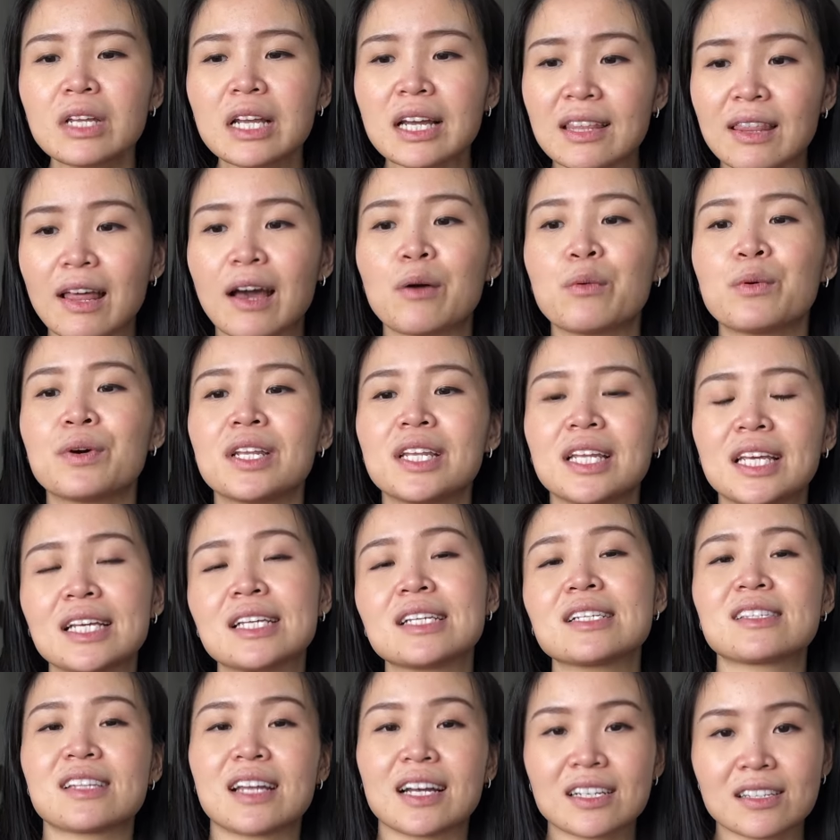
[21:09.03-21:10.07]
That one
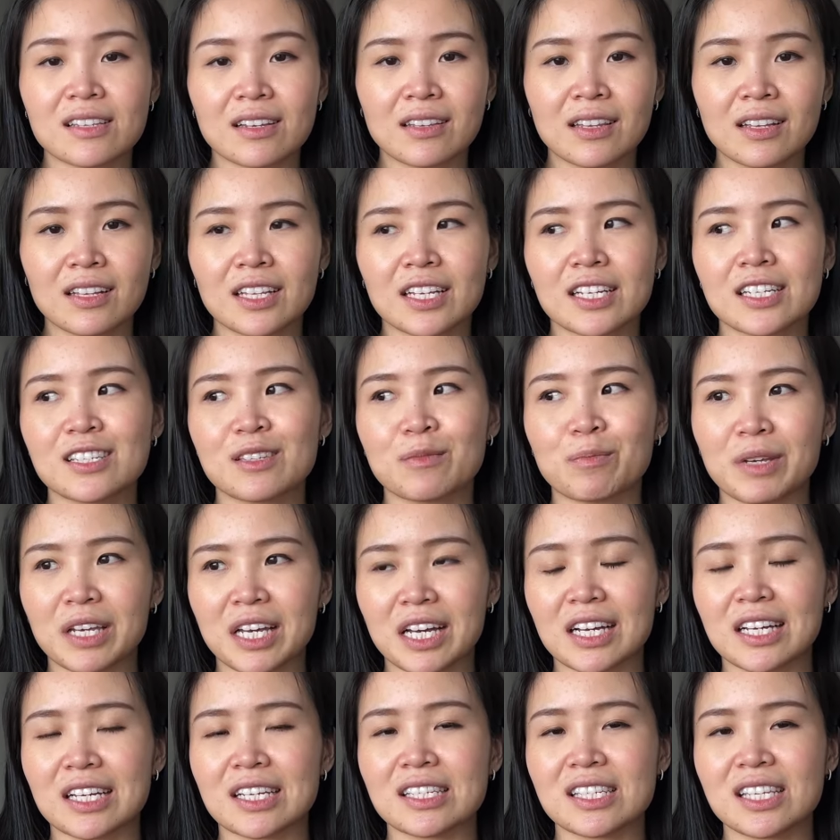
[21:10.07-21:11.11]
is next on the list
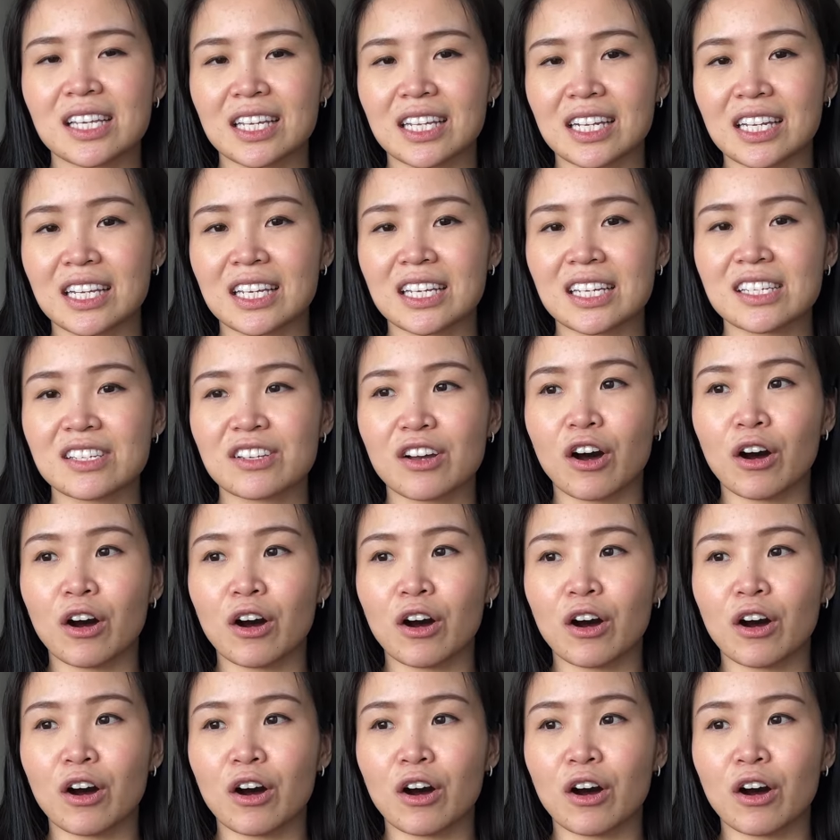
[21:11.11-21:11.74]
because it is